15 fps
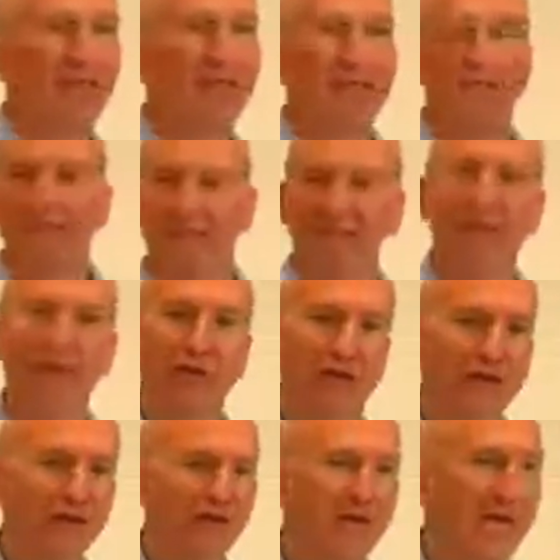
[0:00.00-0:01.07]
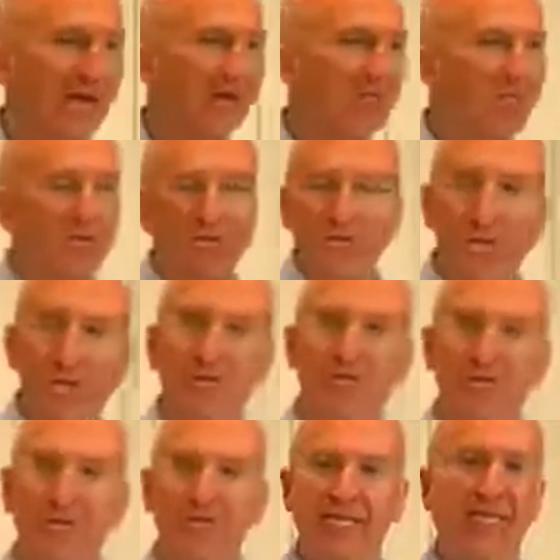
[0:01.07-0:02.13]
that even though you're now a
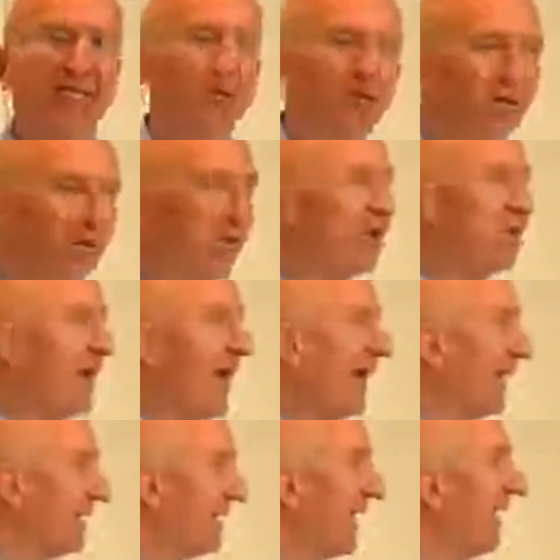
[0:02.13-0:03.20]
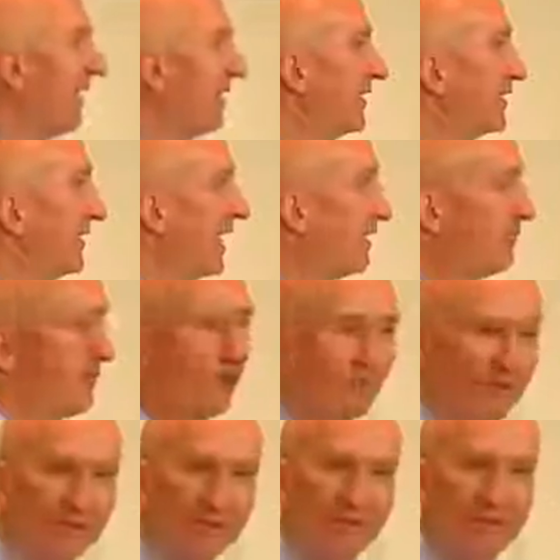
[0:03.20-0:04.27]
multimillionaire, you're going to come back and take the job
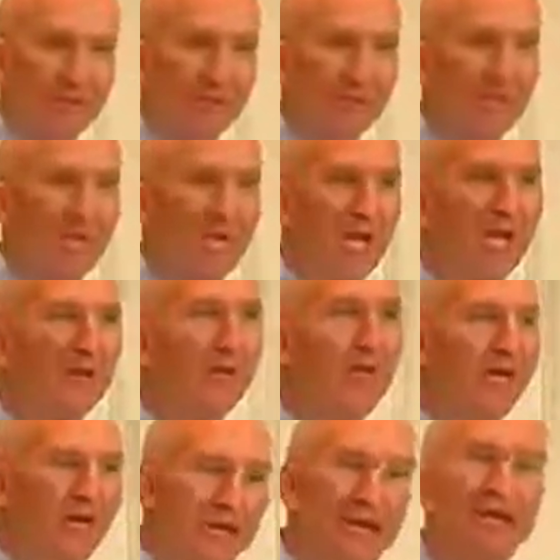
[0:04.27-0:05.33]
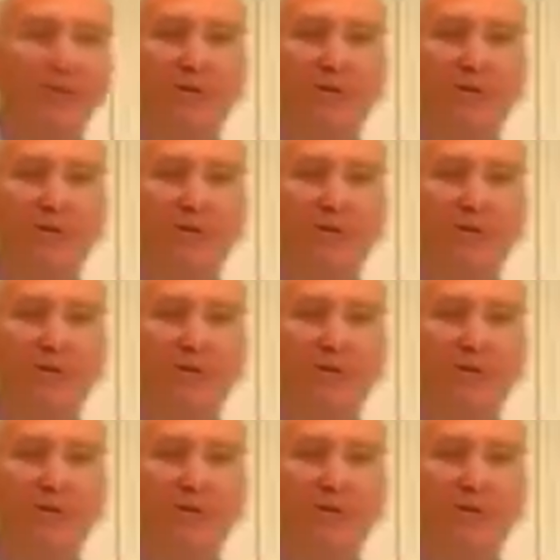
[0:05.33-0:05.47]
over. But in